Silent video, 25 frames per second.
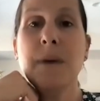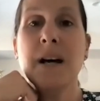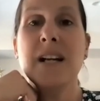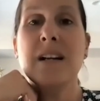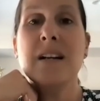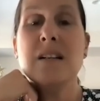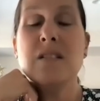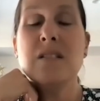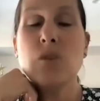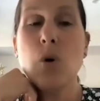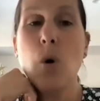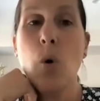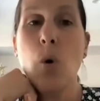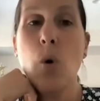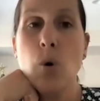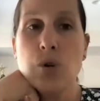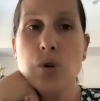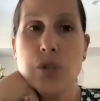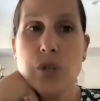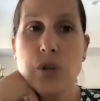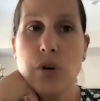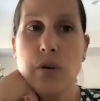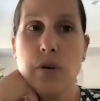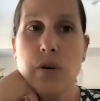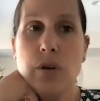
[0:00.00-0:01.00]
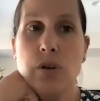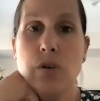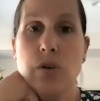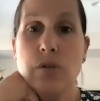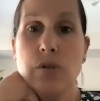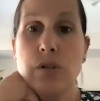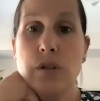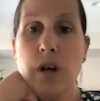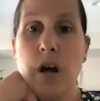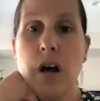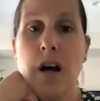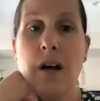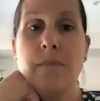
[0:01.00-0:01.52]
but it is also a
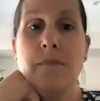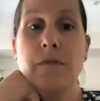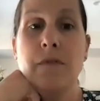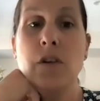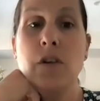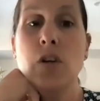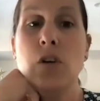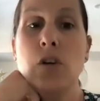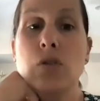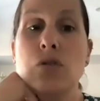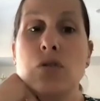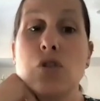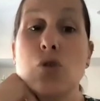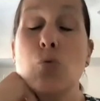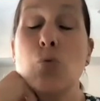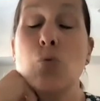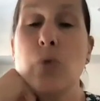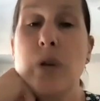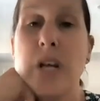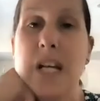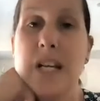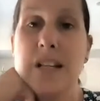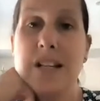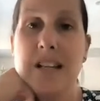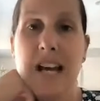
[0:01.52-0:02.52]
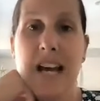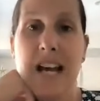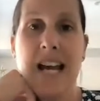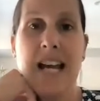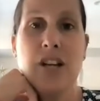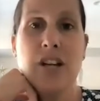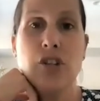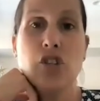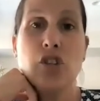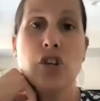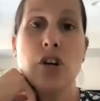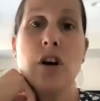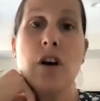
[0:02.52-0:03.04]
good time for you to
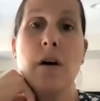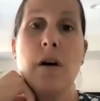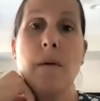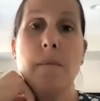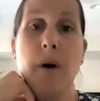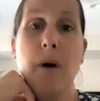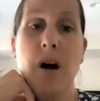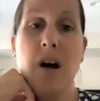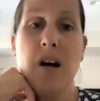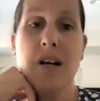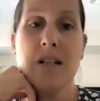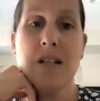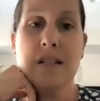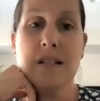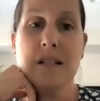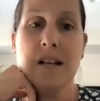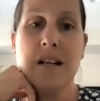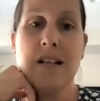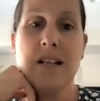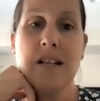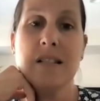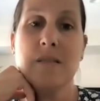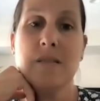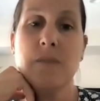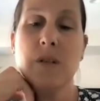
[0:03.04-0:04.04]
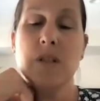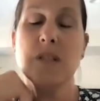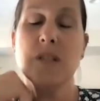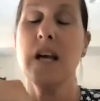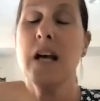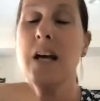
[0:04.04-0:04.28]
re-engage past customers.